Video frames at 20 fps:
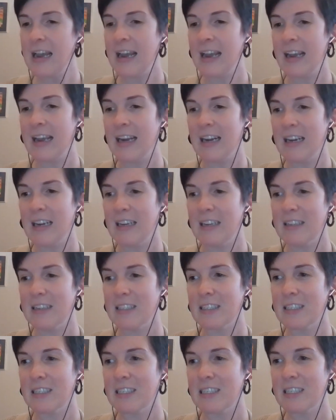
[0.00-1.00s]

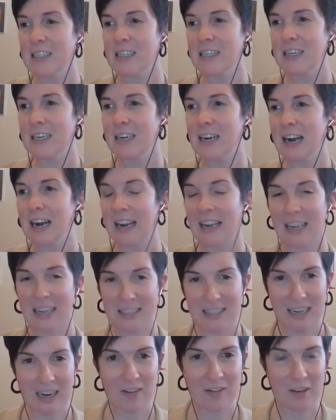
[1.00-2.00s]
And I
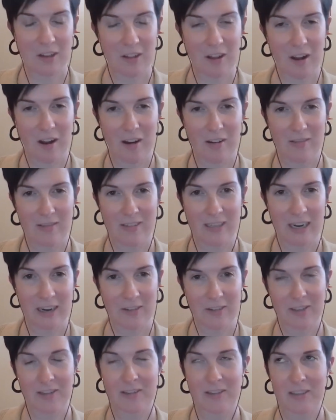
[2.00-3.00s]
get
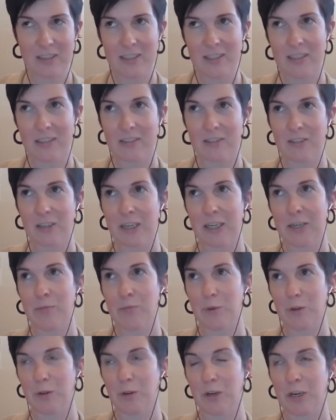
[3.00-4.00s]
down to the distillery
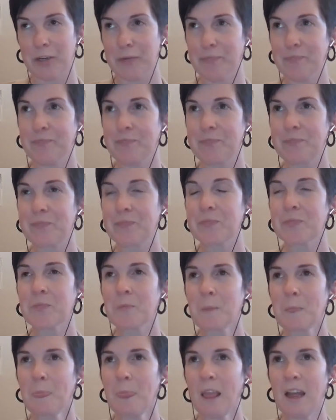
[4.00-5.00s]
brewery,
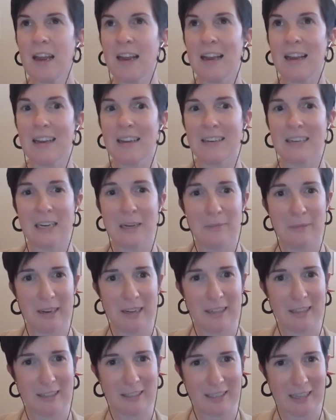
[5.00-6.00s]
and he
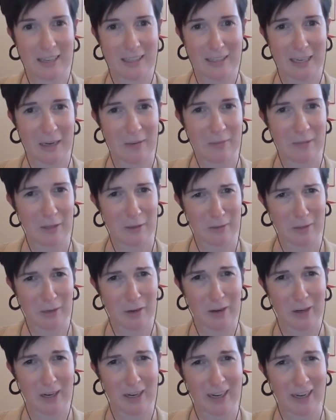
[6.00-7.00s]
immediately says, I'm so
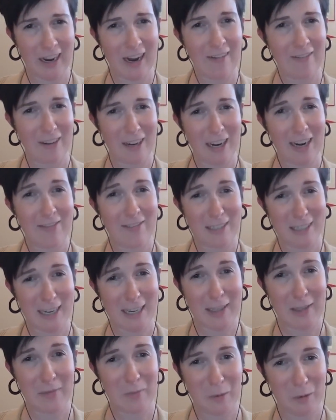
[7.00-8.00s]
sorry. I forgot to
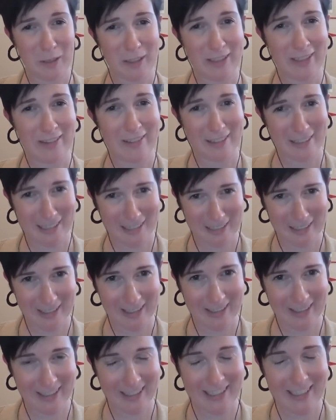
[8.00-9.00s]
take the boys to the
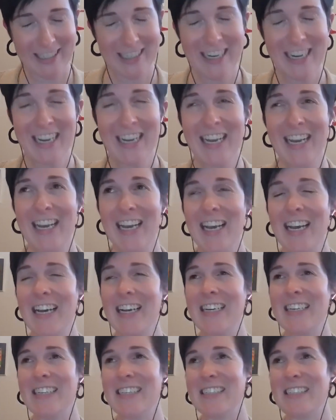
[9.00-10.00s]
dentist.
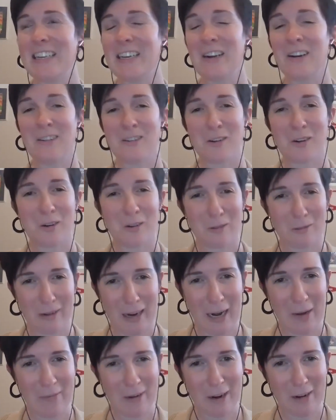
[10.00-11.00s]
And I said, oh
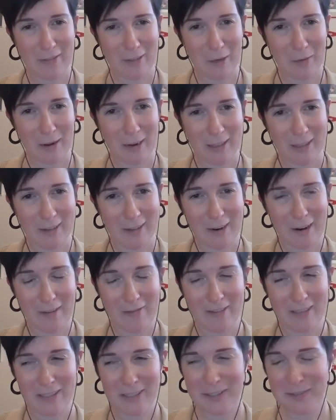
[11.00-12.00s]
crap, now I have to go back to the
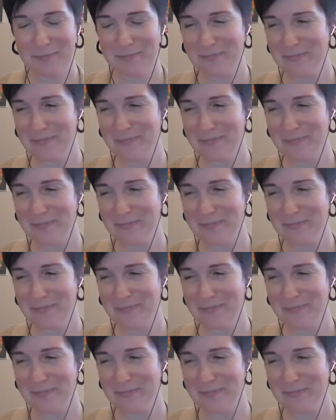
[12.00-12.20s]
office.